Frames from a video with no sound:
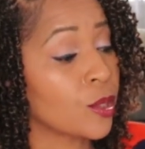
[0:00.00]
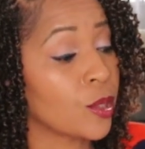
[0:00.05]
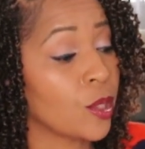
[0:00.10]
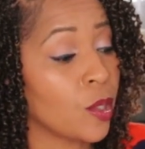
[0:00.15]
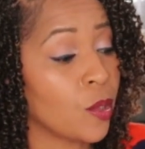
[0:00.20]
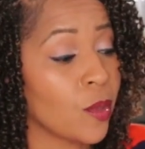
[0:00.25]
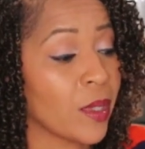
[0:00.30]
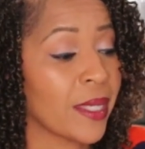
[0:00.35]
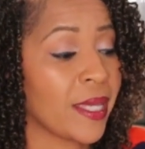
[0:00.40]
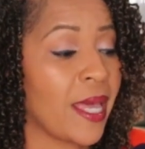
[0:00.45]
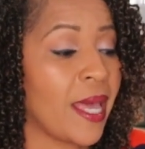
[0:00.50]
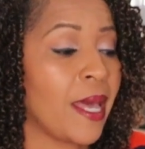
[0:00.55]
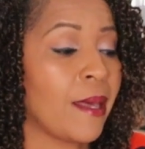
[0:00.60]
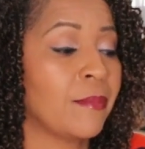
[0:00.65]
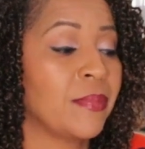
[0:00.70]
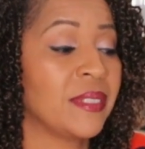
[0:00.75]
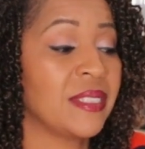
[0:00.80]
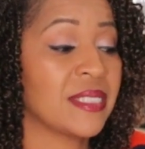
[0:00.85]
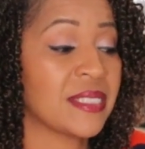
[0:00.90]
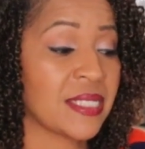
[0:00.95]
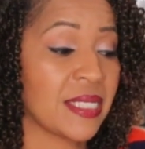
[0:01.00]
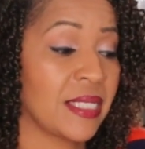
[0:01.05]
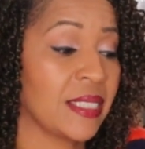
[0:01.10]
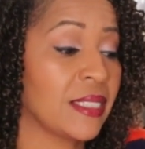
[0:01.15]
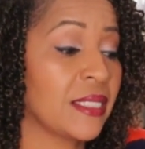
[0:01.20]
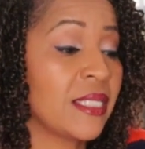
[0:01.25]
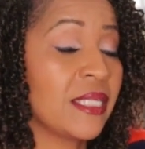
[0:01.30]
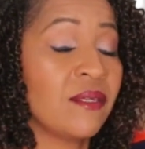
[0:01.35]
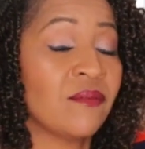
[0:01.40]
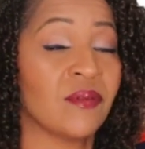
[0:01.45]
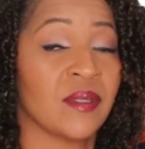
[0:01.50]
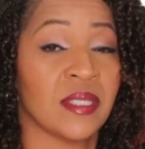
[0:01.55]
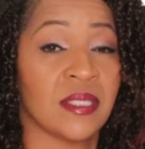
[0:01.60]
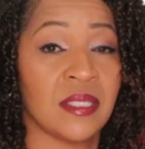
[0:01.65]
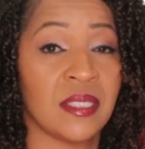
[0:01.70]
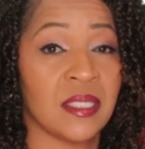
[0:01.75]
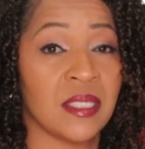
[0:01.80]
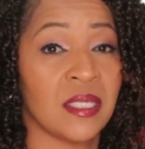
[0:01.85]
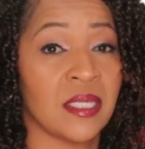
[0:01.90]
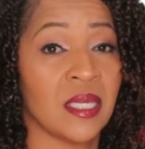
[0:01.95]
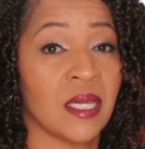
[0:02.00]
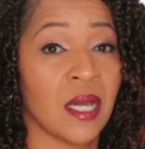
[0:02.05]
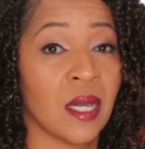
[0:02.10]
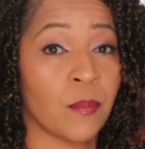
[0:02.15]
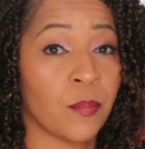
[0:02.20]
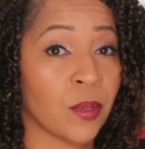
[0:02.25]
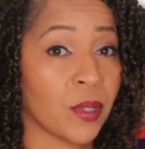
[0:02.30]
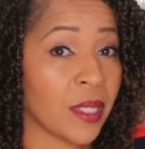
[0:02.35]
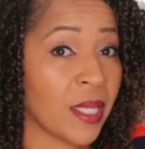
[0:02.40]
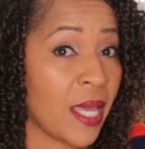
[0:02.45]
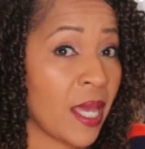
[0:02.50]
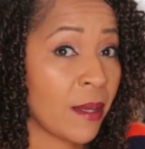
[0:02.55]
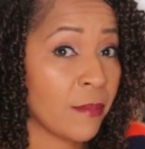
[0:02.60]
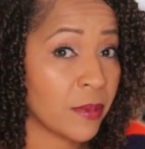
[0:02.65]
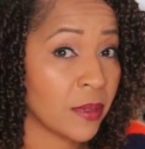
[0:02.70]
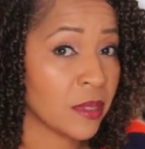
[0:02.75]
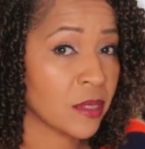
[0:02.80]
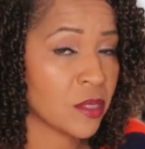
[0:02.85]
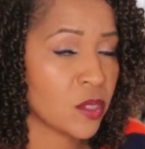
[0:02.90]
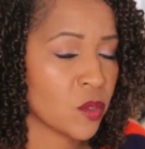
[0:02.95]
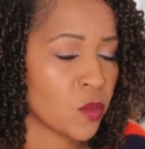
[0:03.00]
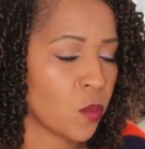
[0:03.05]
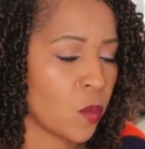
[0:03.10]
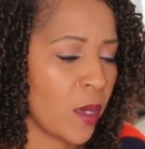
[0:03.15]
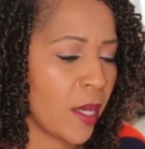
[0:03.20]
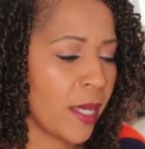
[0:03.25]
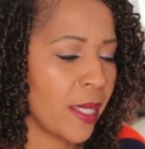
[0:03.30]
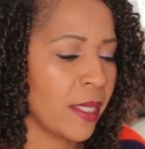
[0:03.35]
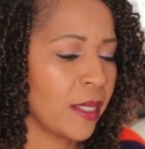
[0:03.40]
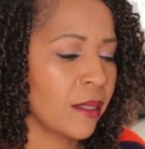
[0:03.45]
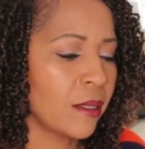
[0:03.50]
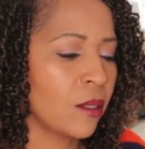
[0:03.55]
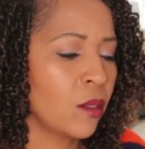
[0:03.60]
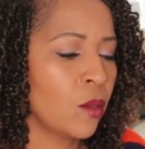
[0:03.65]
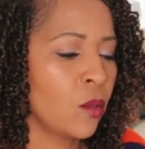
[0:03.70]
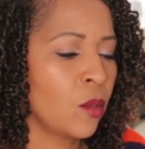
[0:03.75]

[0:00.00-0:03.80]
lower cabinets and leaving the upper cabinets white.